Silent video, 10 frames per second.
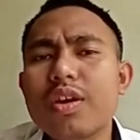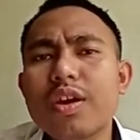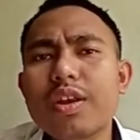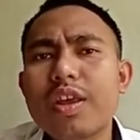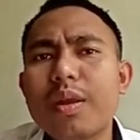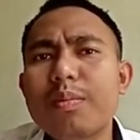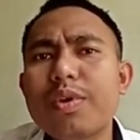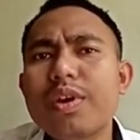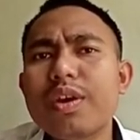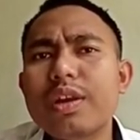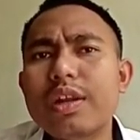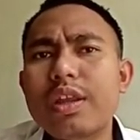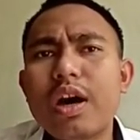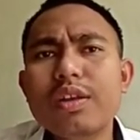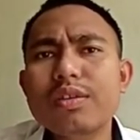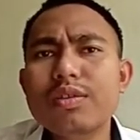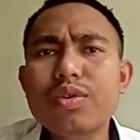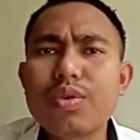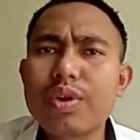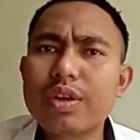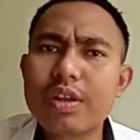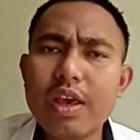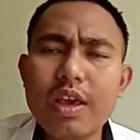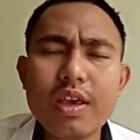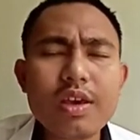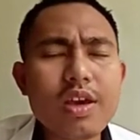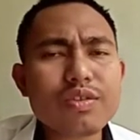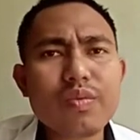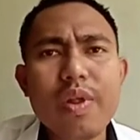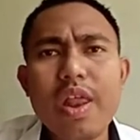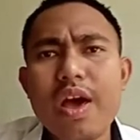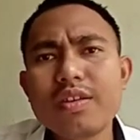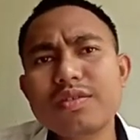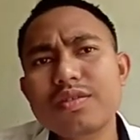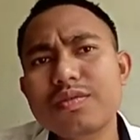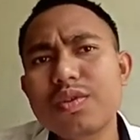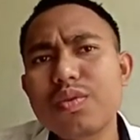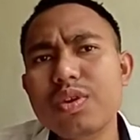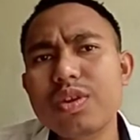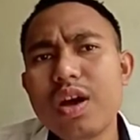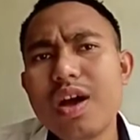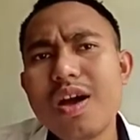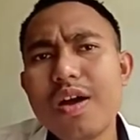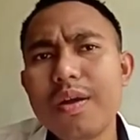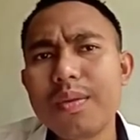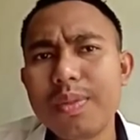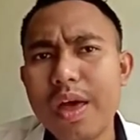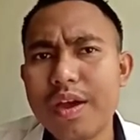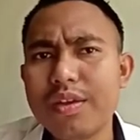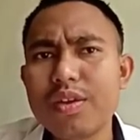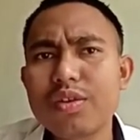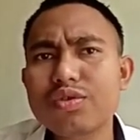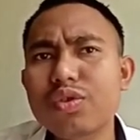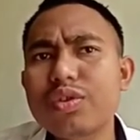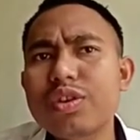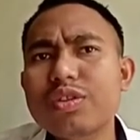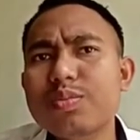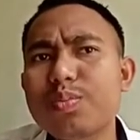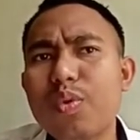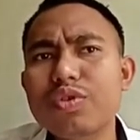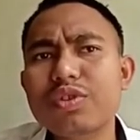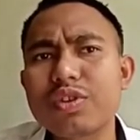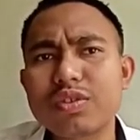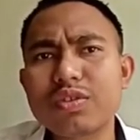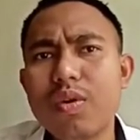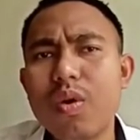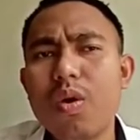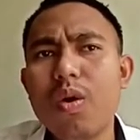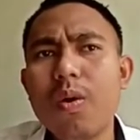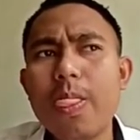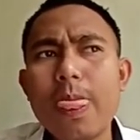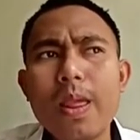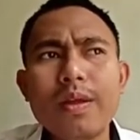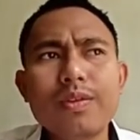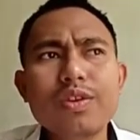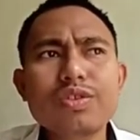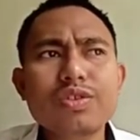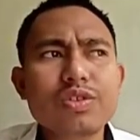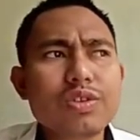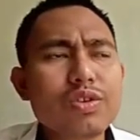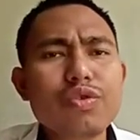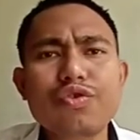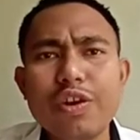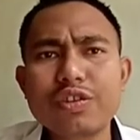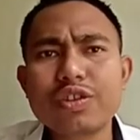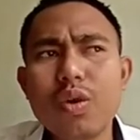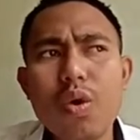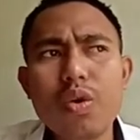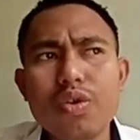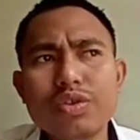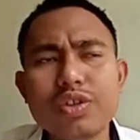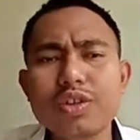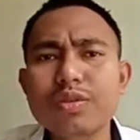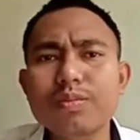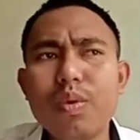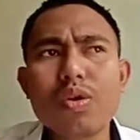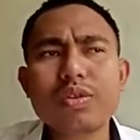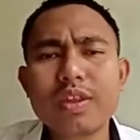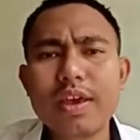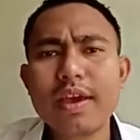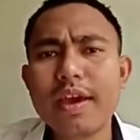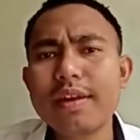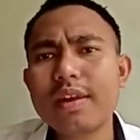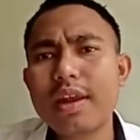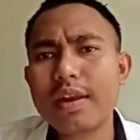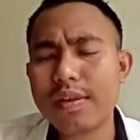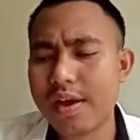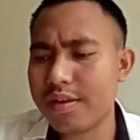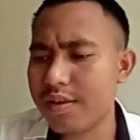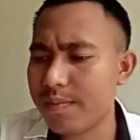it can be done during day as well as during the night. So this process or this nutrition occurs in both day and night.